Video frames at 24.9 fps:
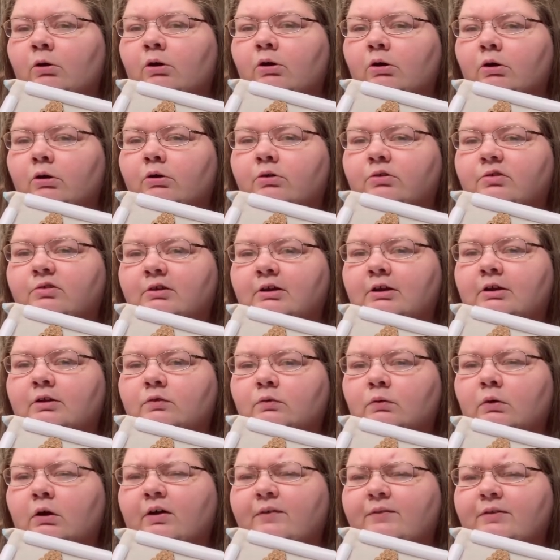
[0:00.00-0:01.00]
girls things
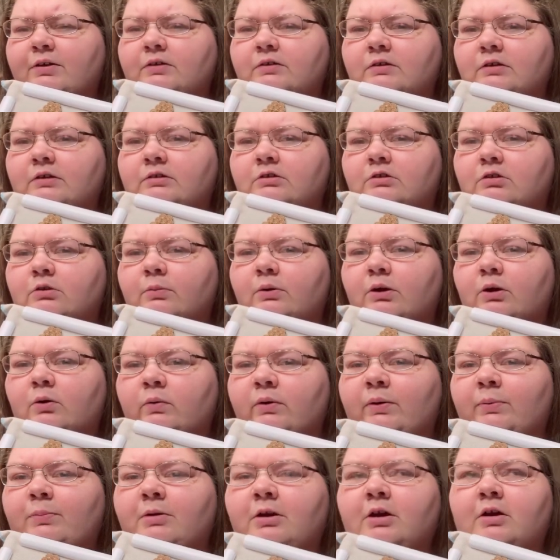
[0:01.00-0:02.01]
will obviously still be a
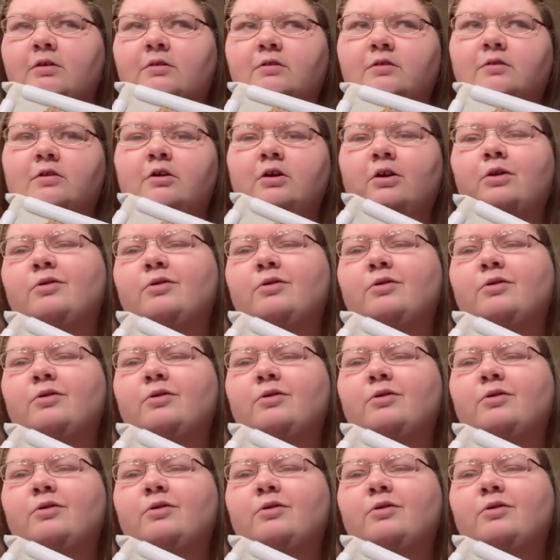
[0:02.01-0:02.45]
whip because, you know,